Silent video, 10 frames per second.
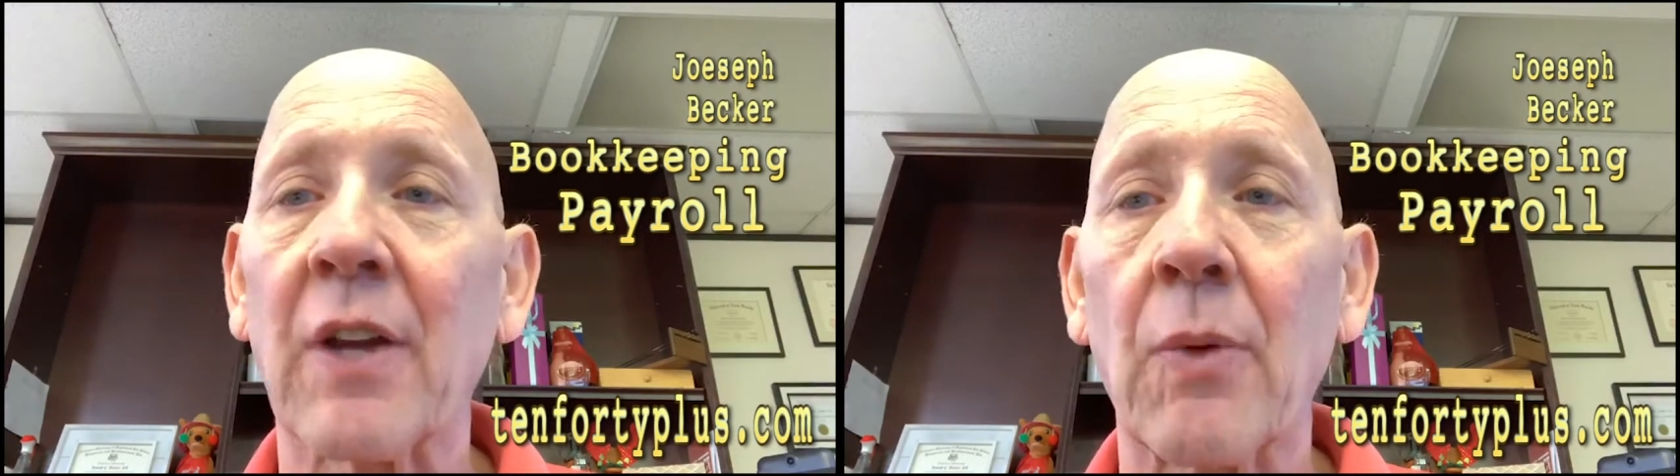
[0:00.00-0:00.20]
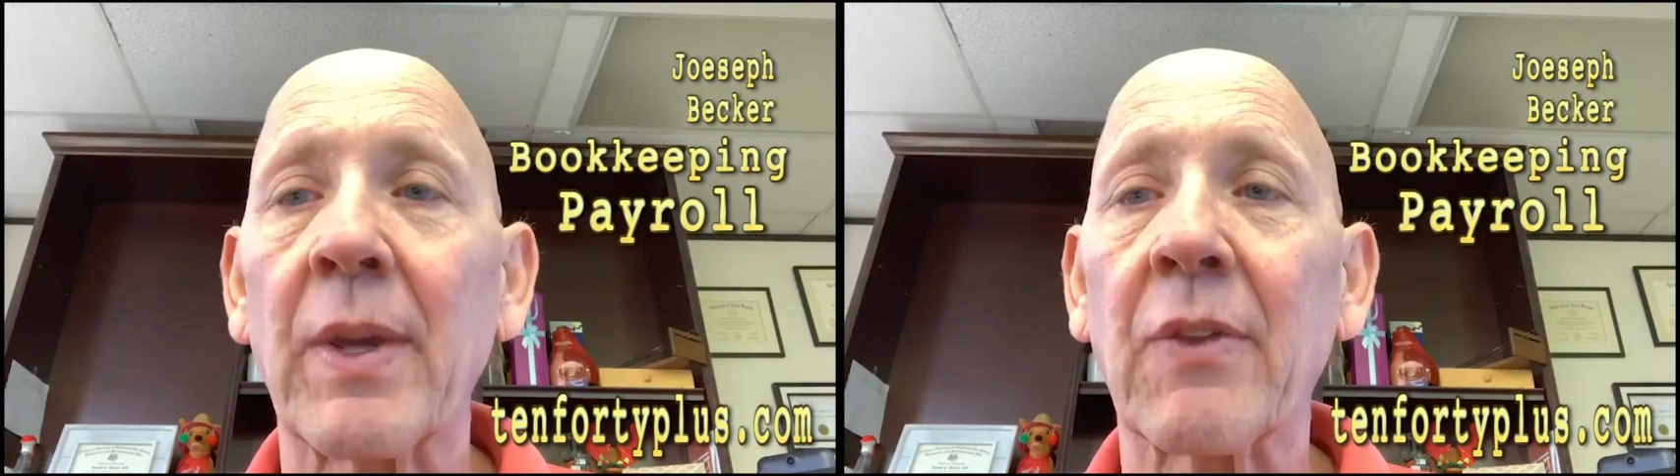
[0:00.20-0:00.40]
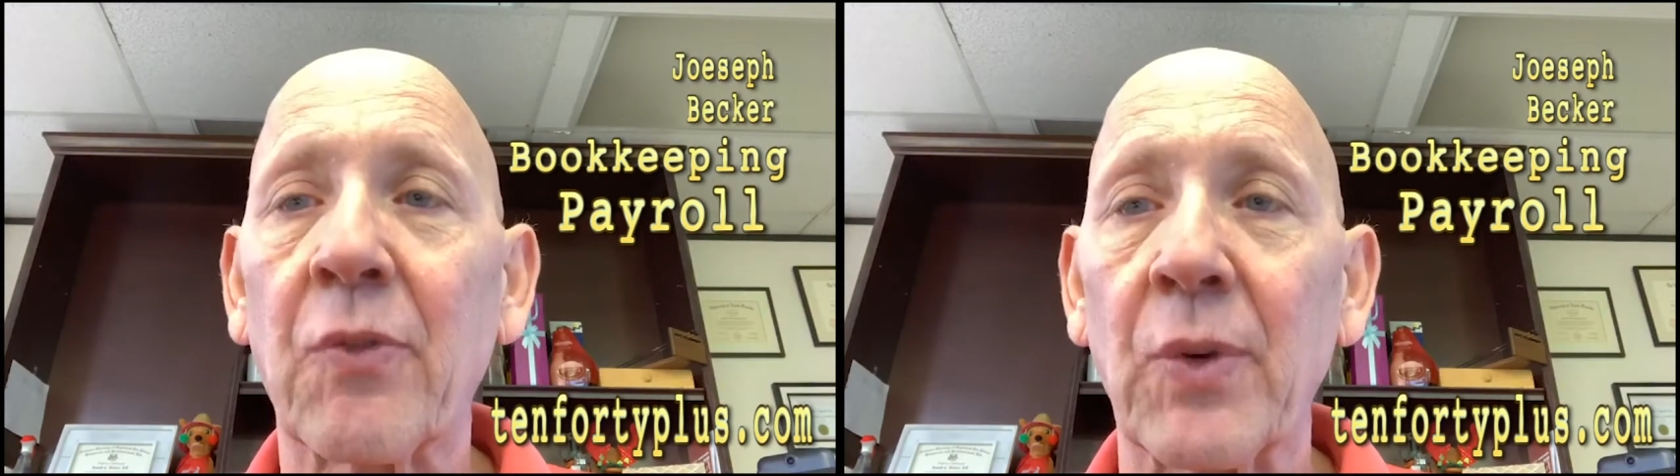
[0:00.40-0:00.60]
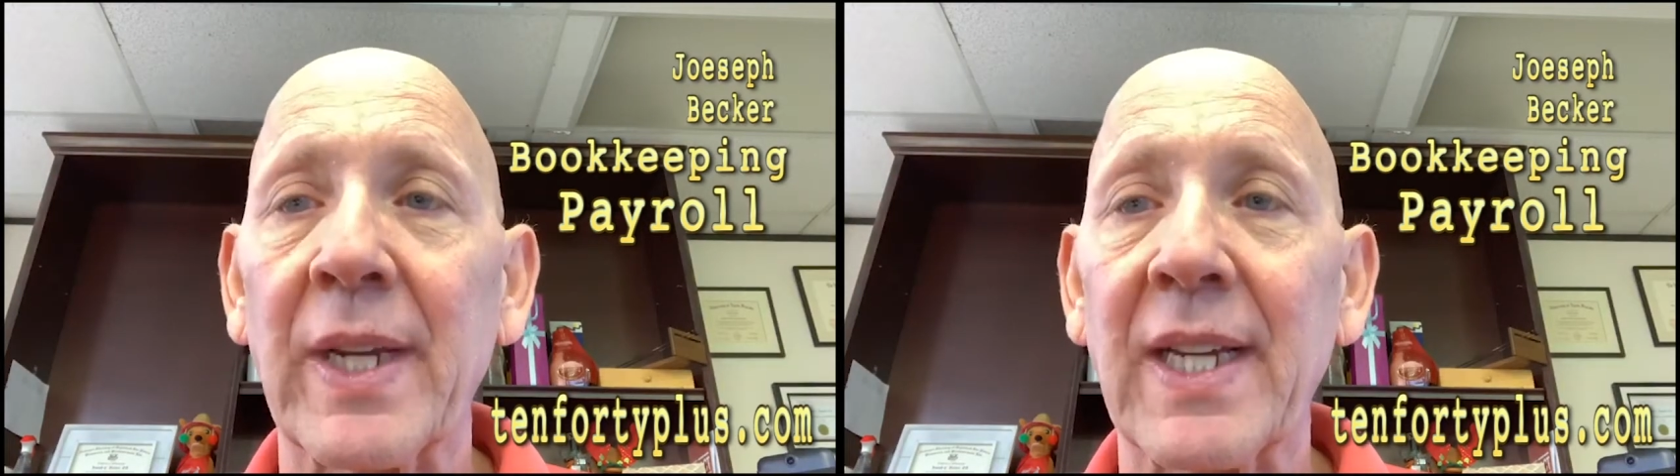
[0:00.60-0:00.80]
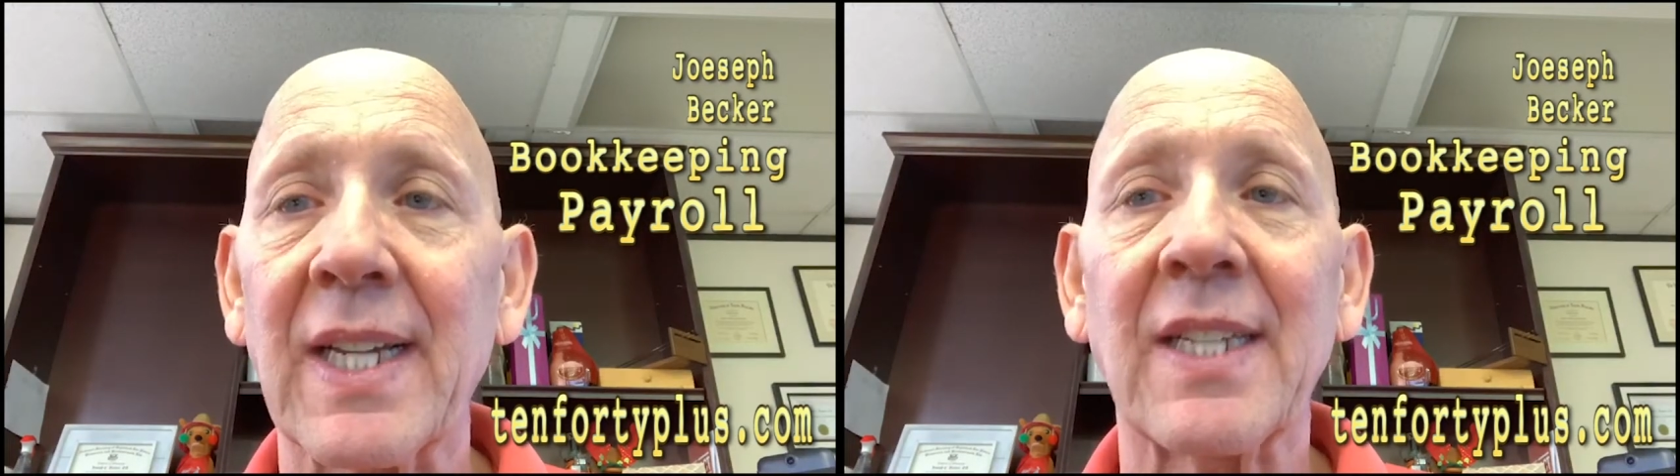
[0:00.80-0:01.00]
always
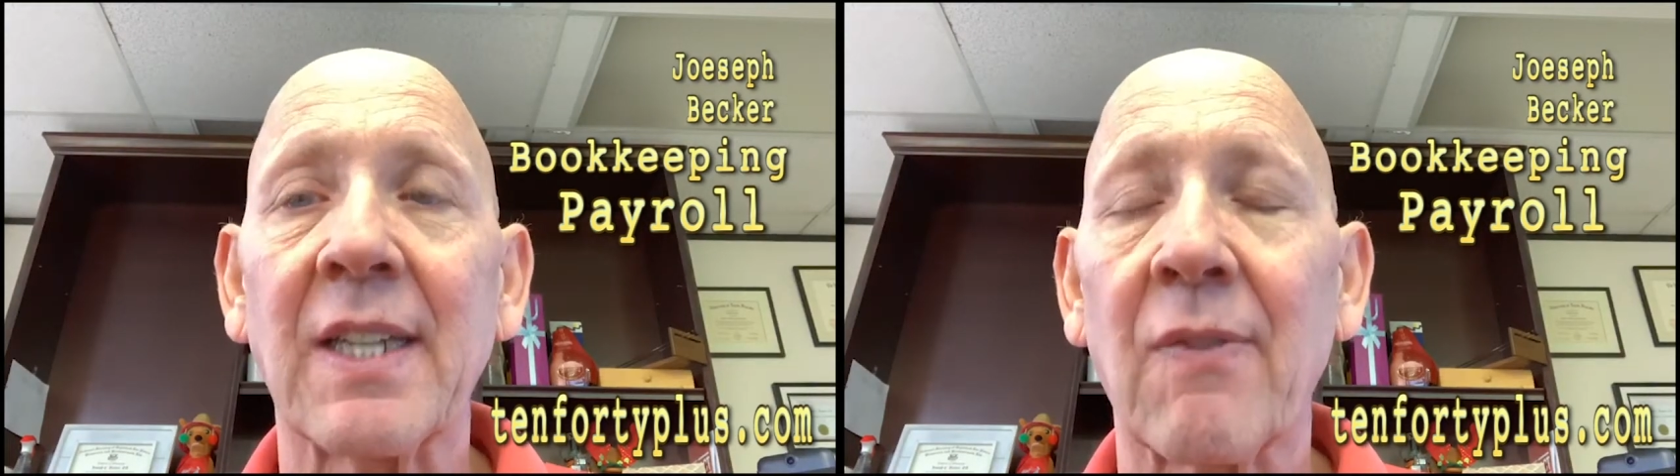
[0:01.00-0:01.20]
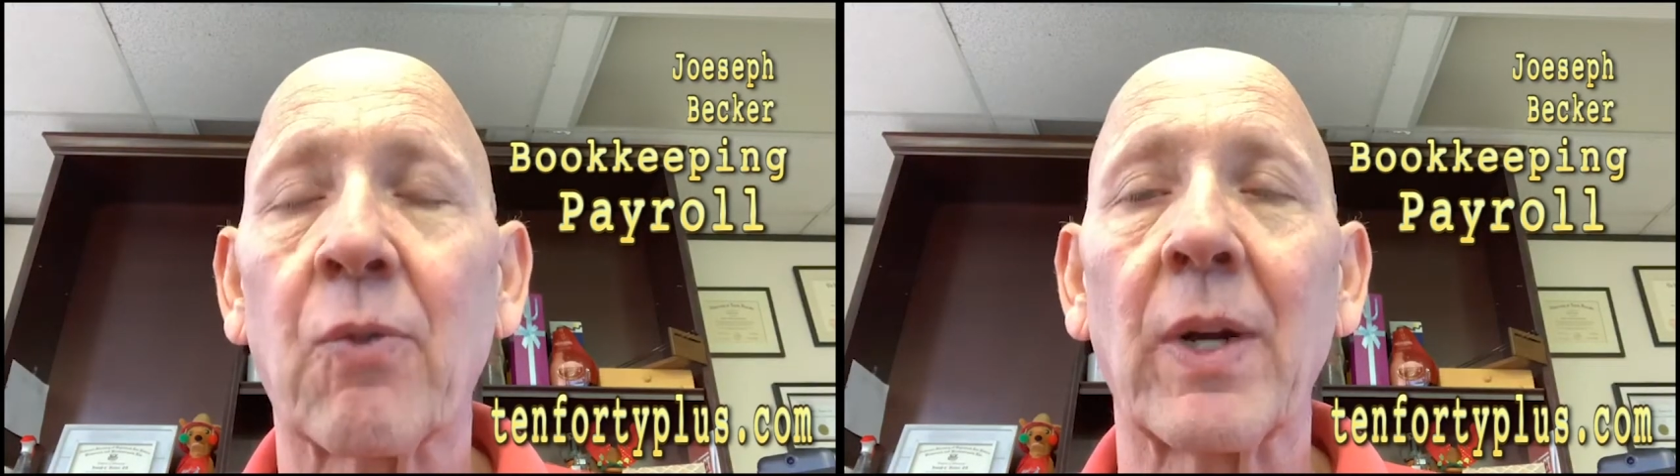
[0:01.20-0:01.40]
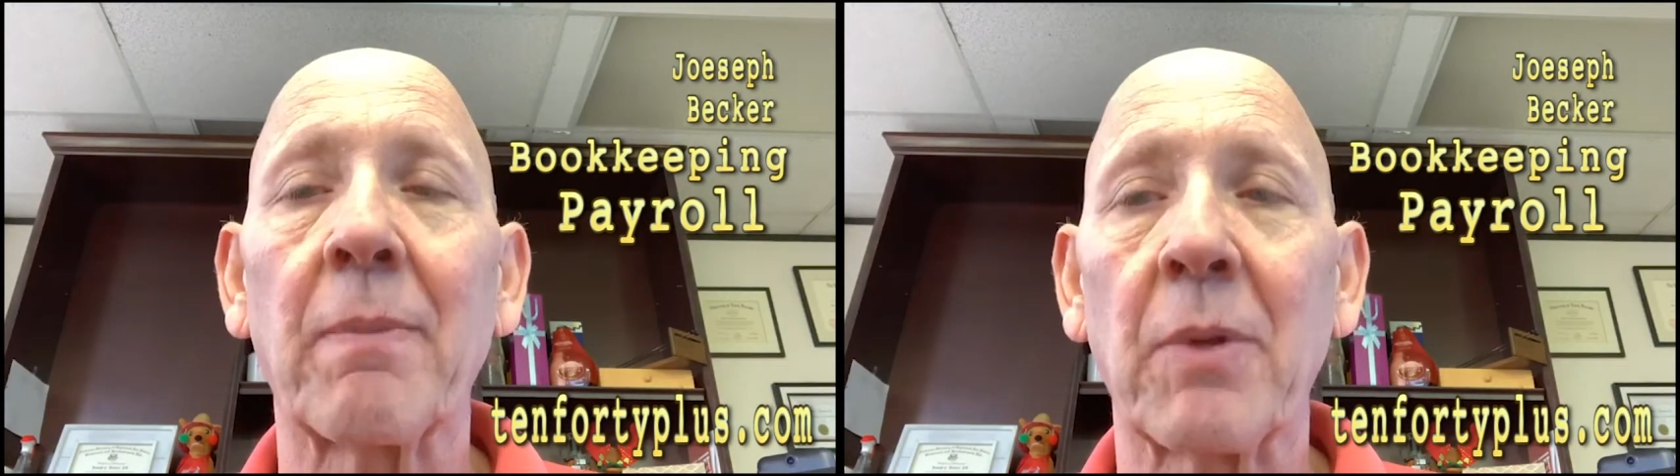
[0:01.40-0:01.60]
free at 1040